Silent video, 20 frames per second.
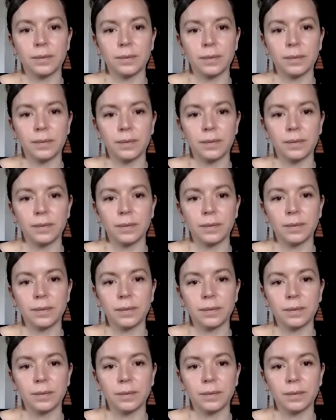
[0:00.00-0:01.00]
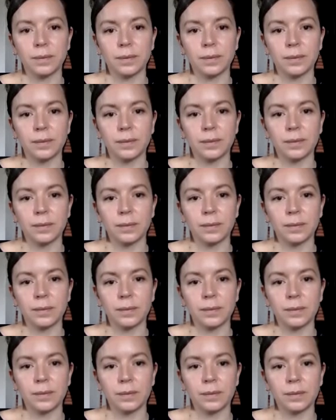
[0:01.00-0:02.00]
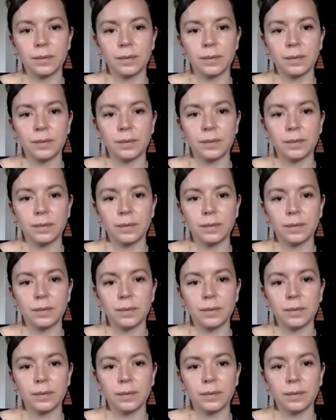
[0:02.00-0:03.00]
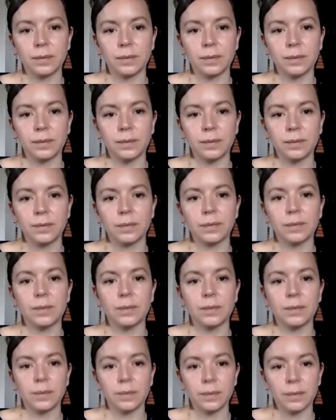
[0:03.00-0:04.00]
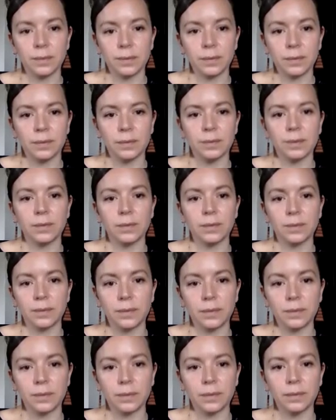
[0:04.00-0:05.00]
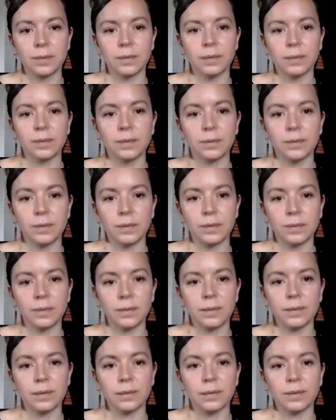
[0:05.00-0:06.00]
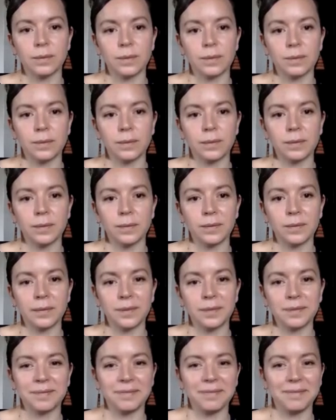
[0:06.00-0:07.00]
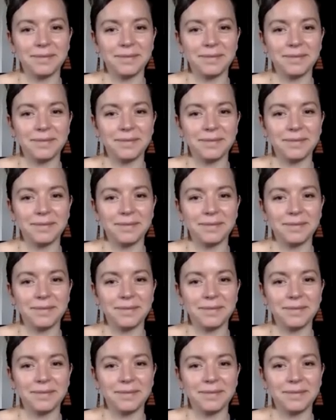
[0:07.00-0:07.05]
(not speaking)